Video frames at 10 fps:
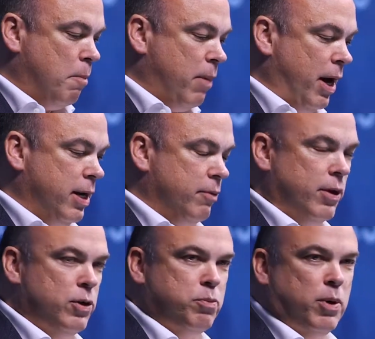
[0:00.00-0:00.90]
many of
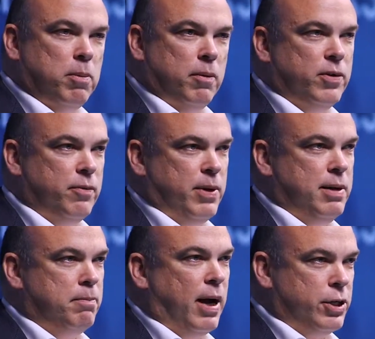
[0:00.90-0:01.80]
those problems have
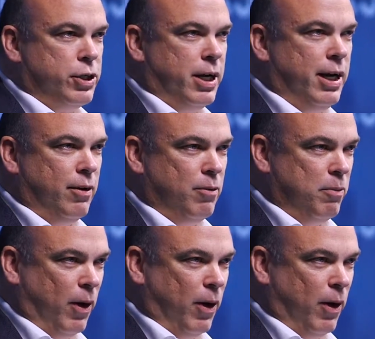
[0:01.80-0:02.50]
been bashed down